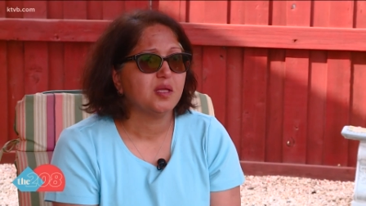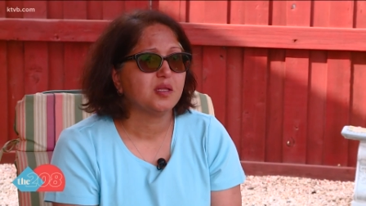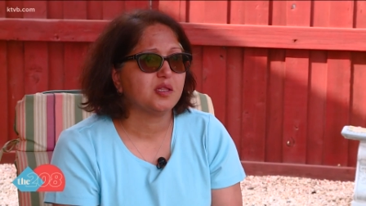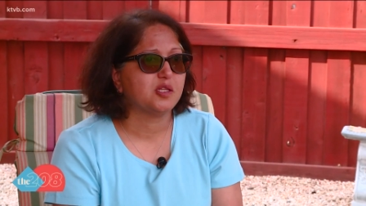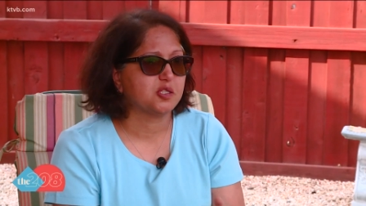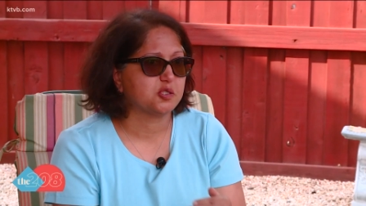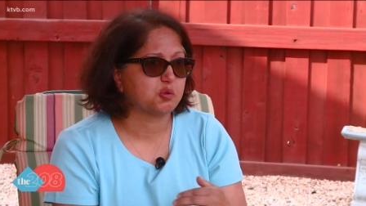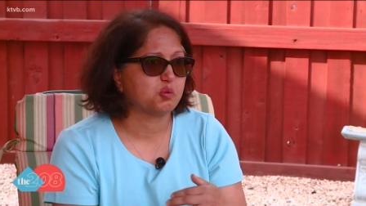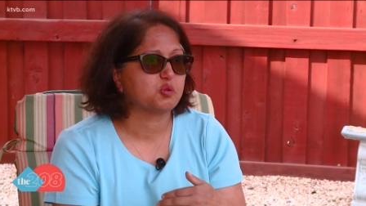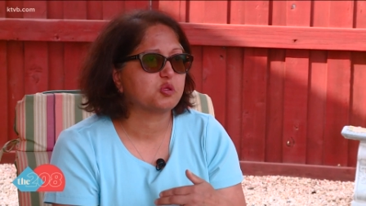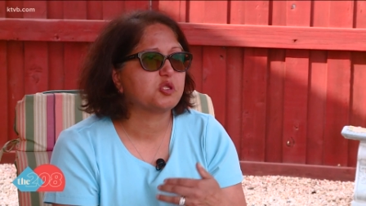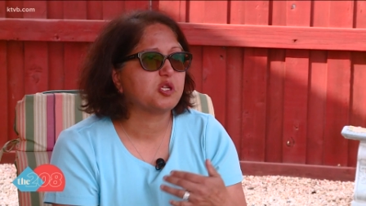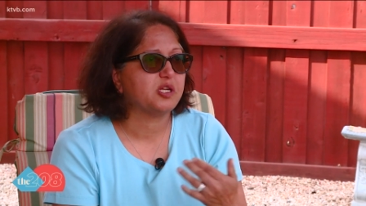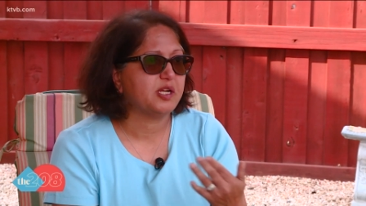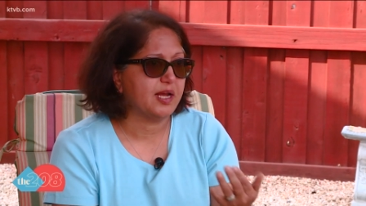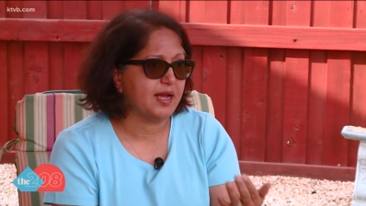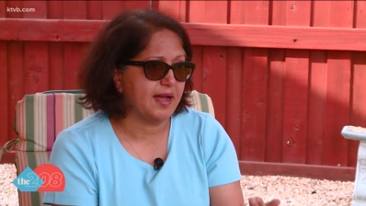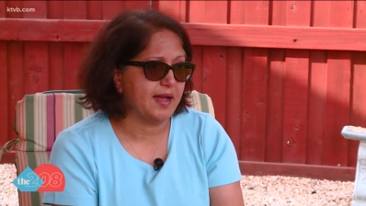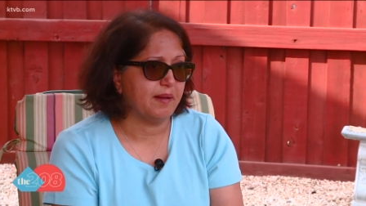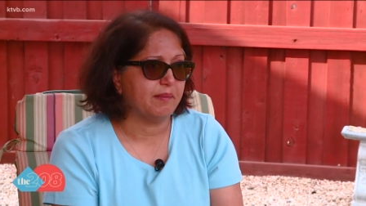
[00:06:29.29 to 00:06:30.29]
this was
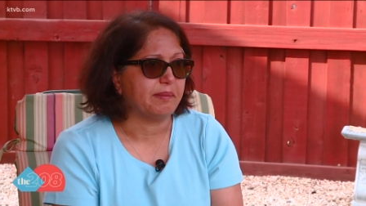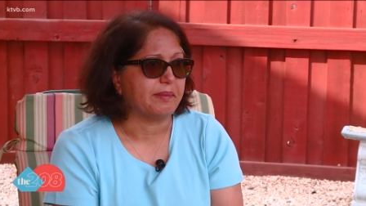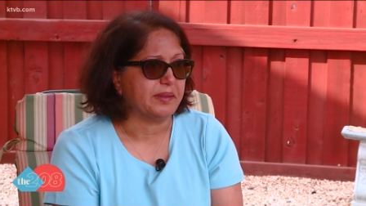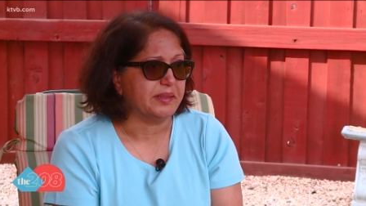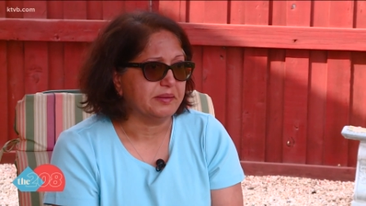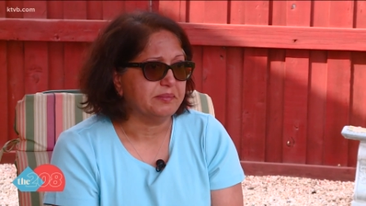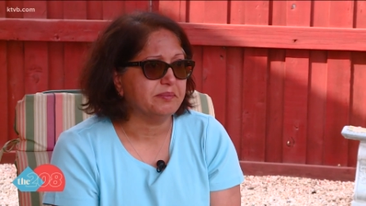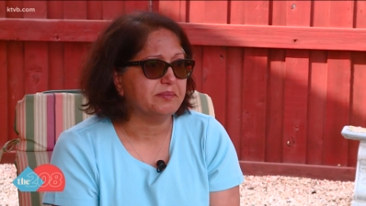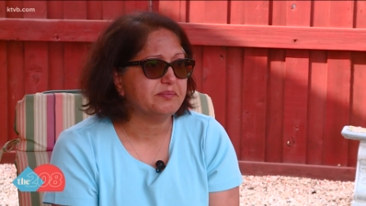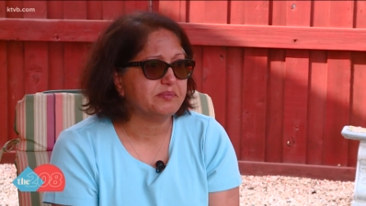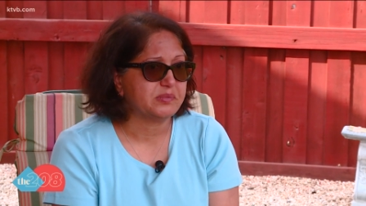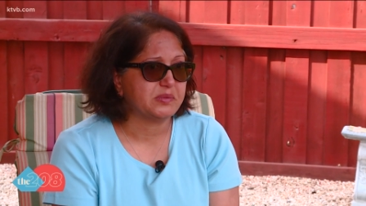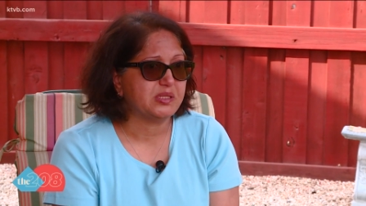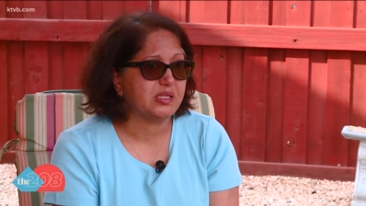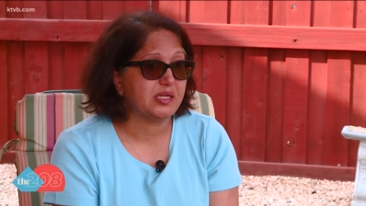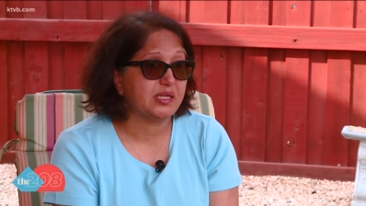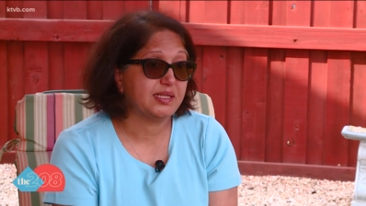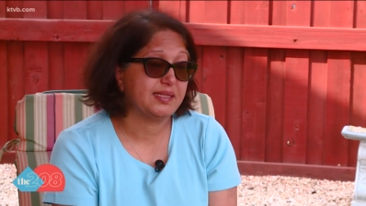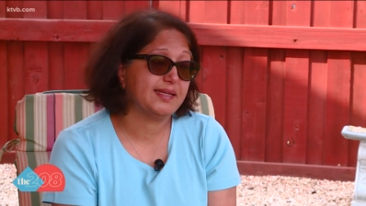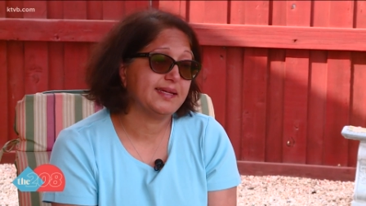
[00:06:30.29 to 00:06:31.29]
going to happen.
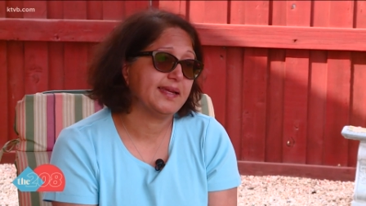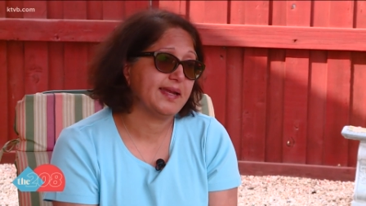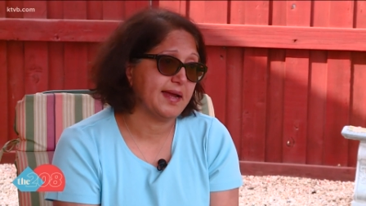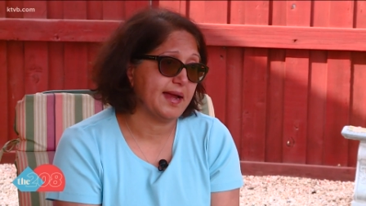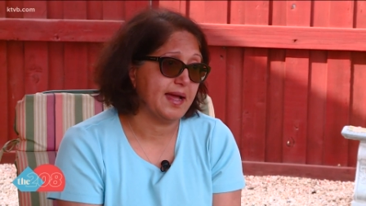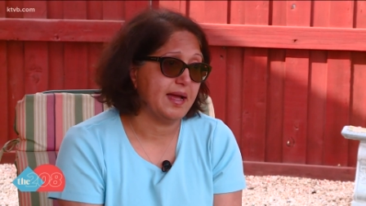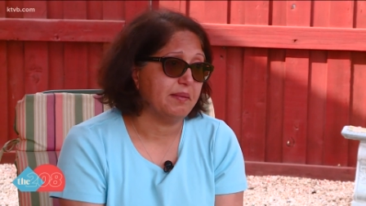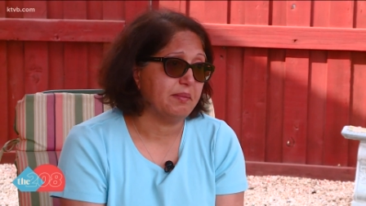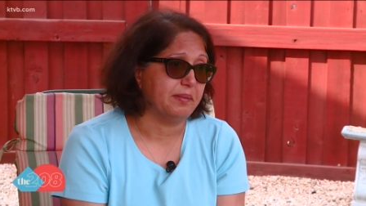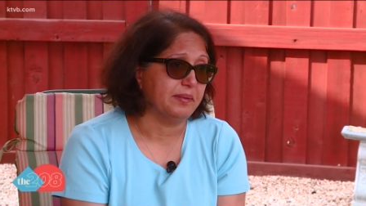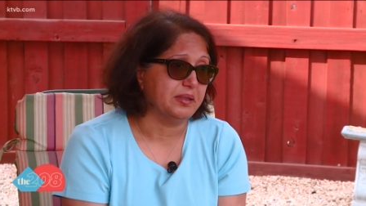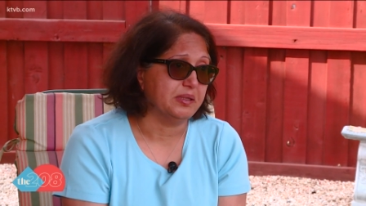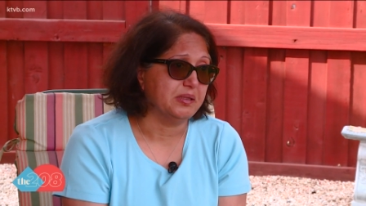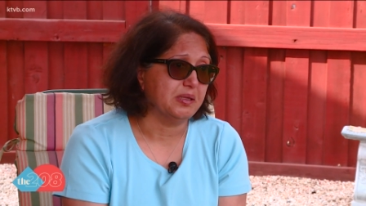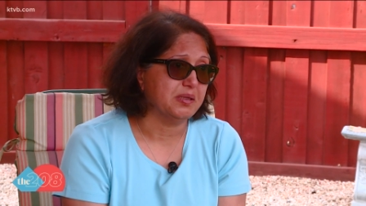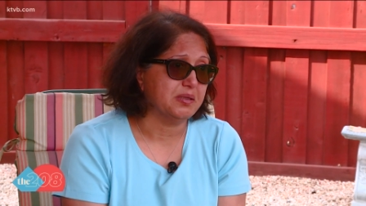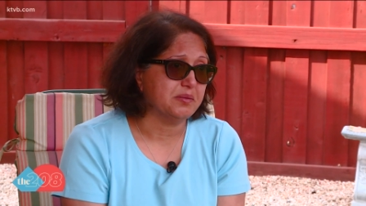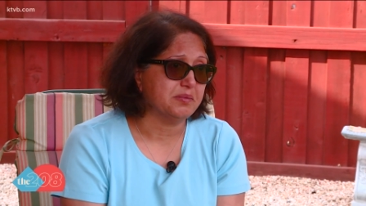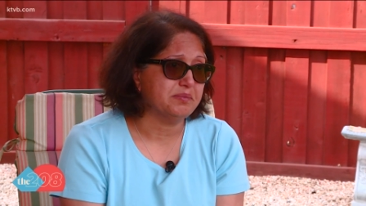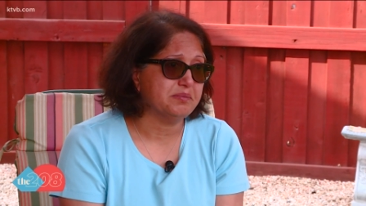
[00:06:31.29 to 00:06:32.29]
It did happen.